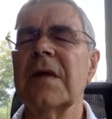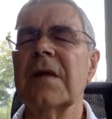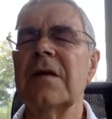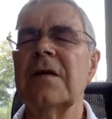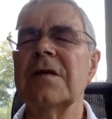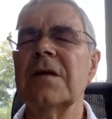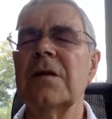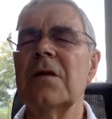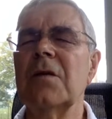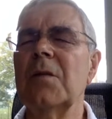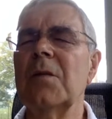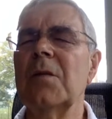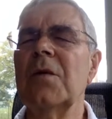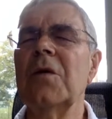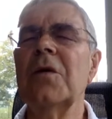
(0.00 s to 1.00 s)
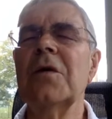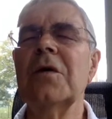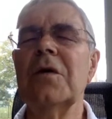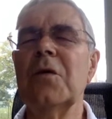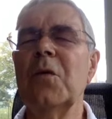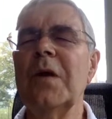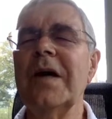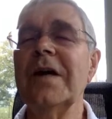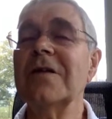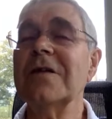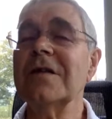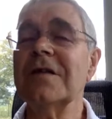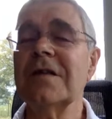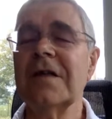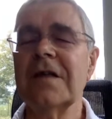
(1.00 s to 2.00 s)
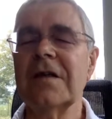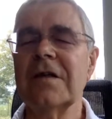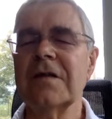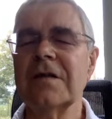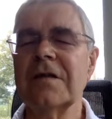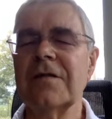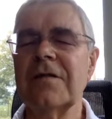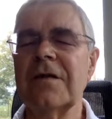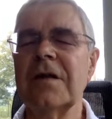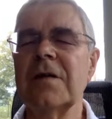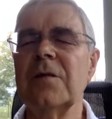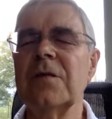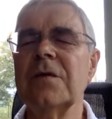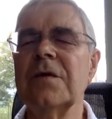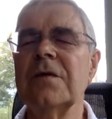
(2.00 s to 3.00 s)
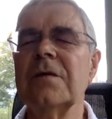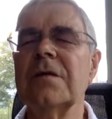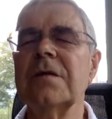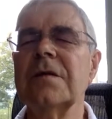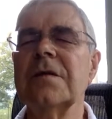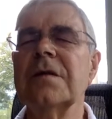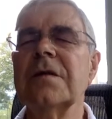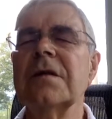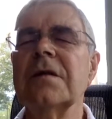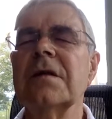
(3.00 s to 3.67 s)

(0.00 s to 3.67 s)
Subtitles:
there's a lot more awareness there that's available to us.